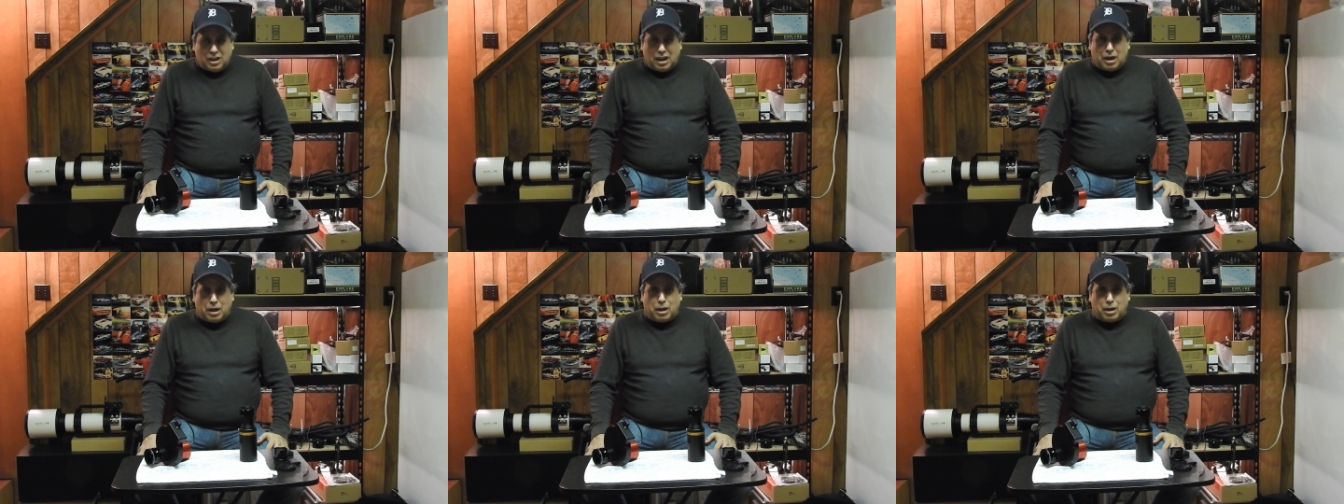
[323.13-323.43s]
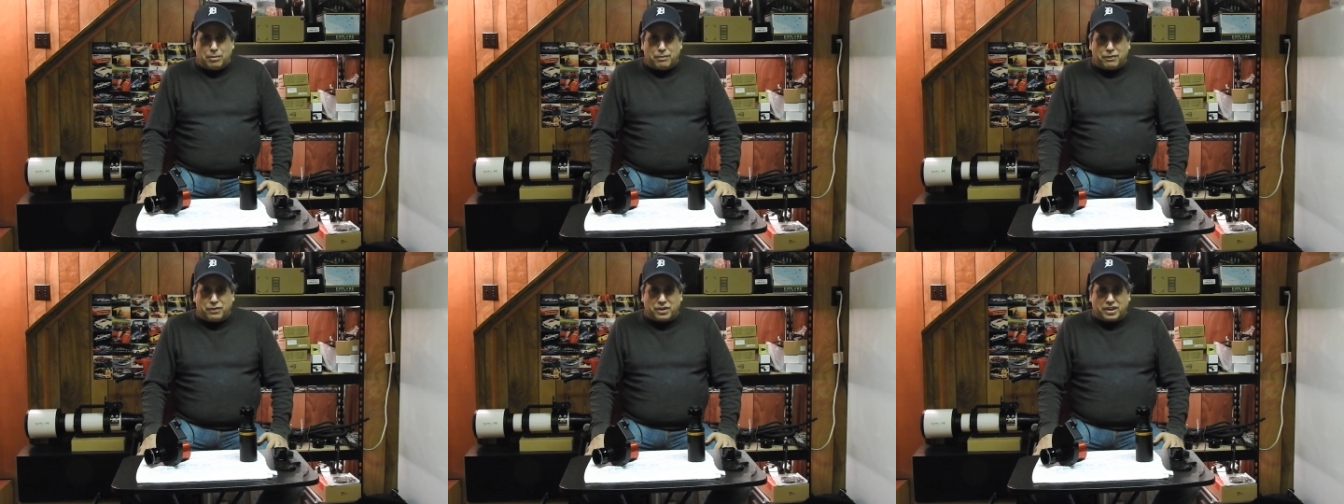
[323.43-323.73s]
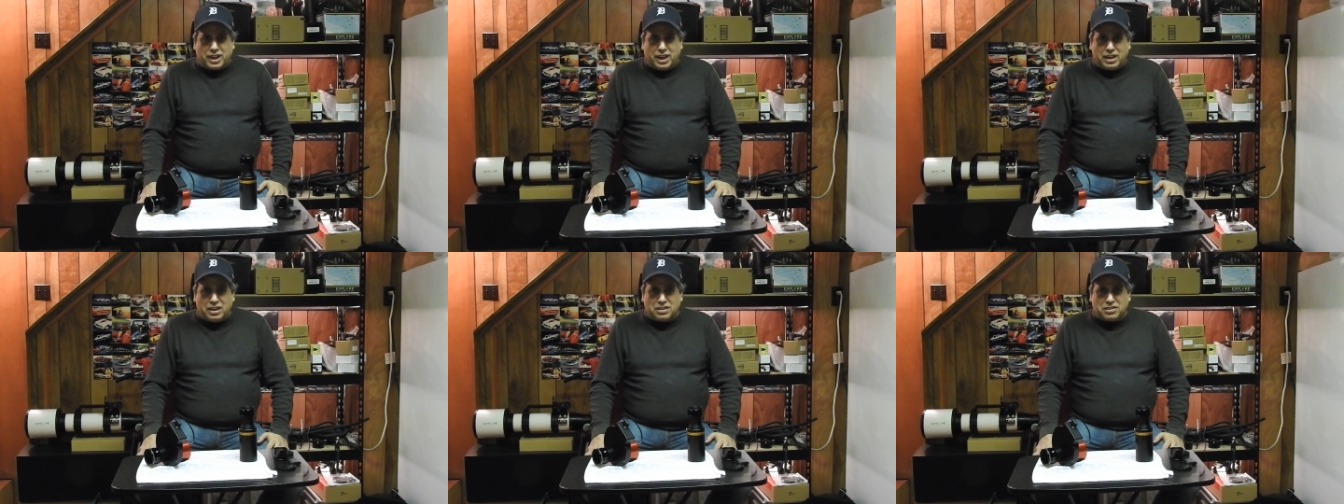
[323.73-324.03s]
I, am
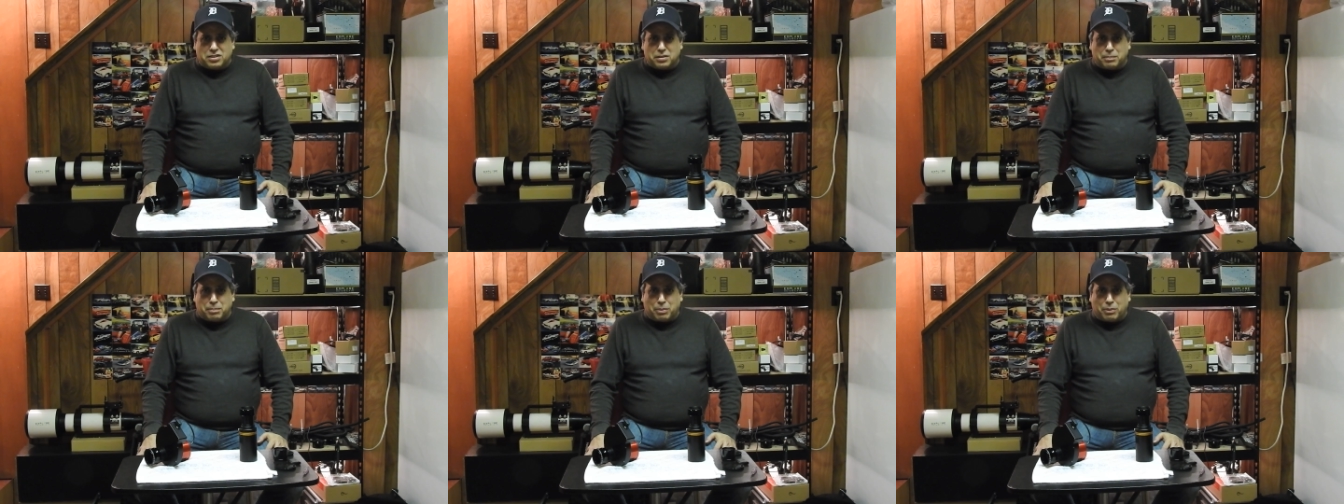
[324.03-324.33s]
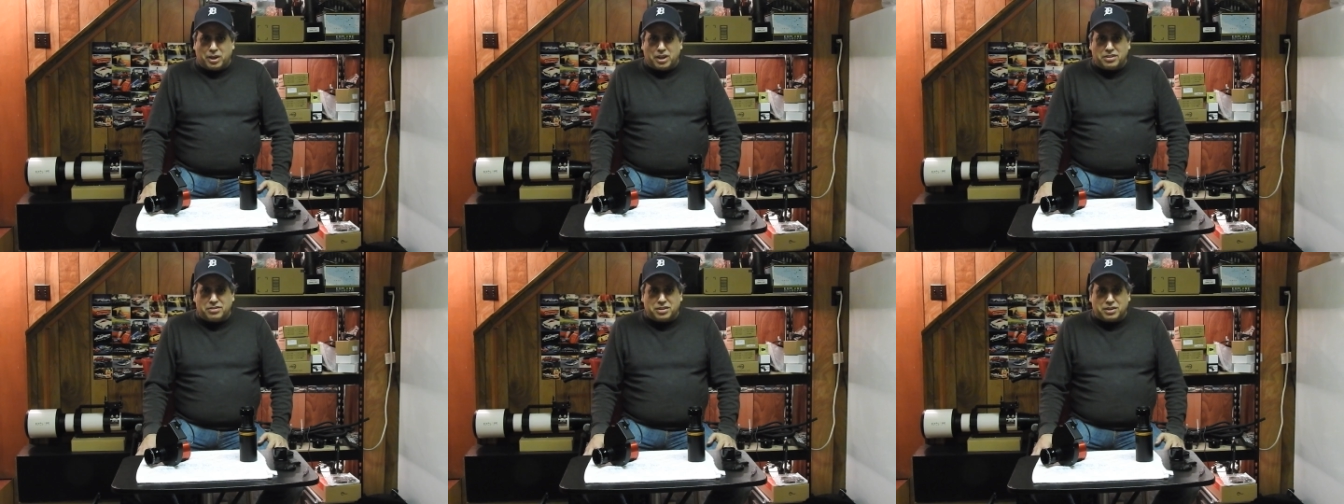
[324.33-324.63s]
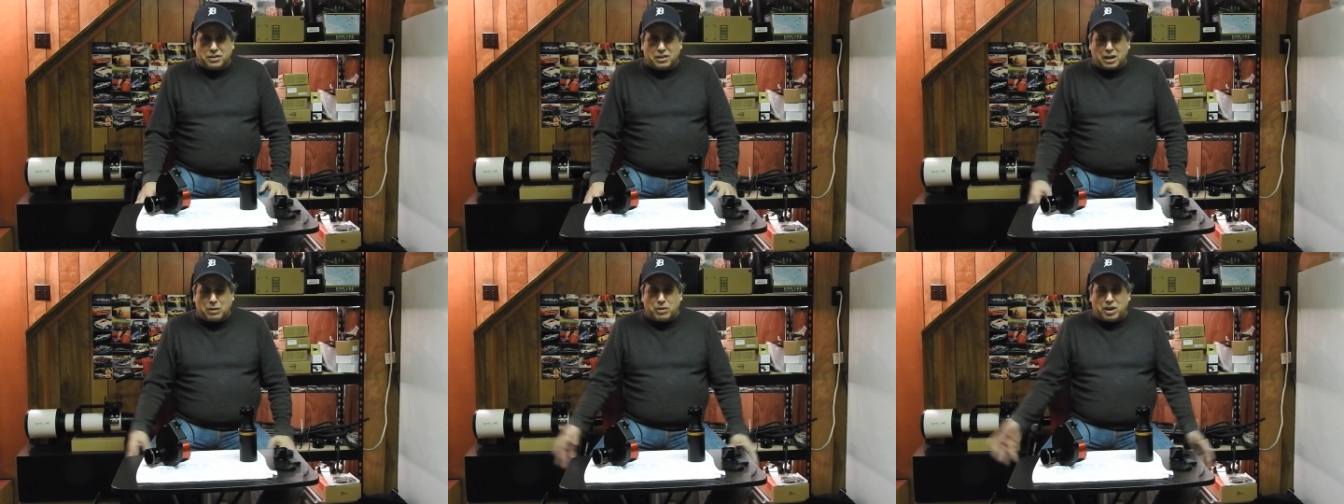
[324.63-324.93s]
forgetting some points
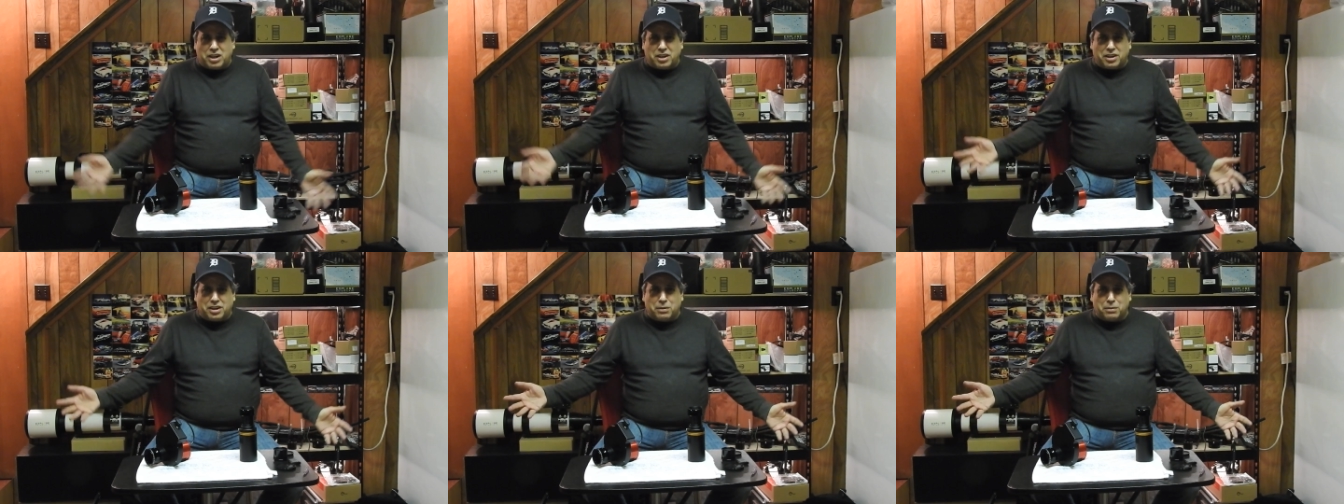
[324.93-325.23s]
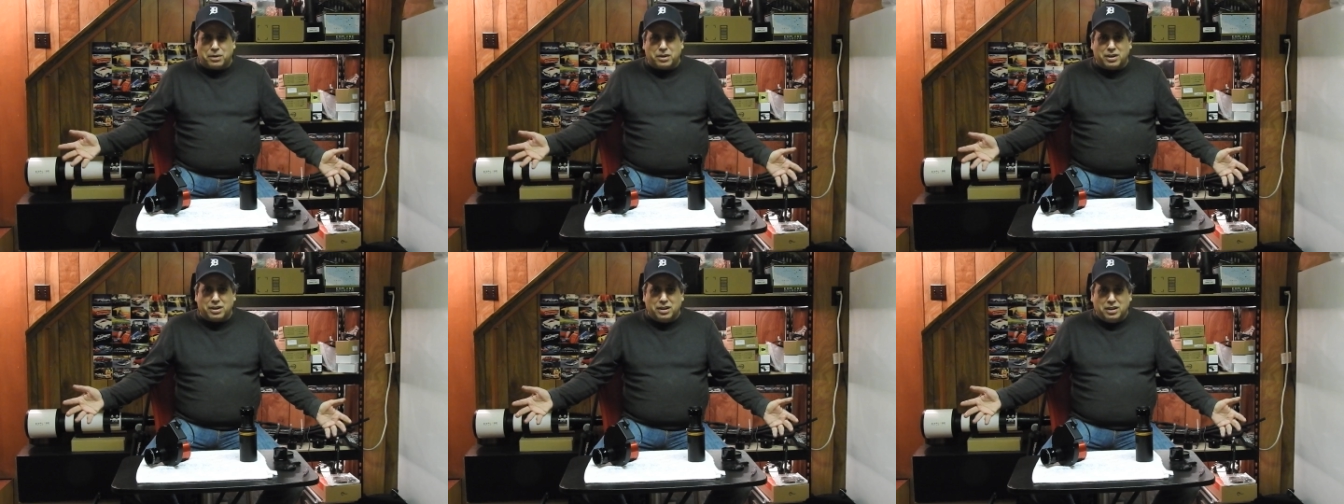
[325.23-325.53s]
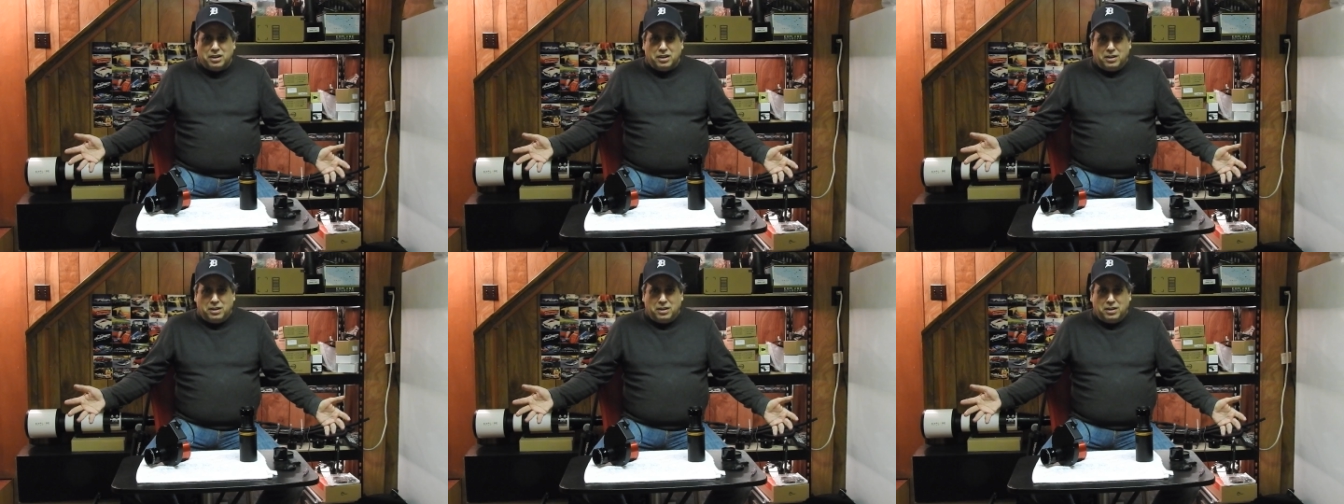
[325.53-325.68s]
here, and I want to hear what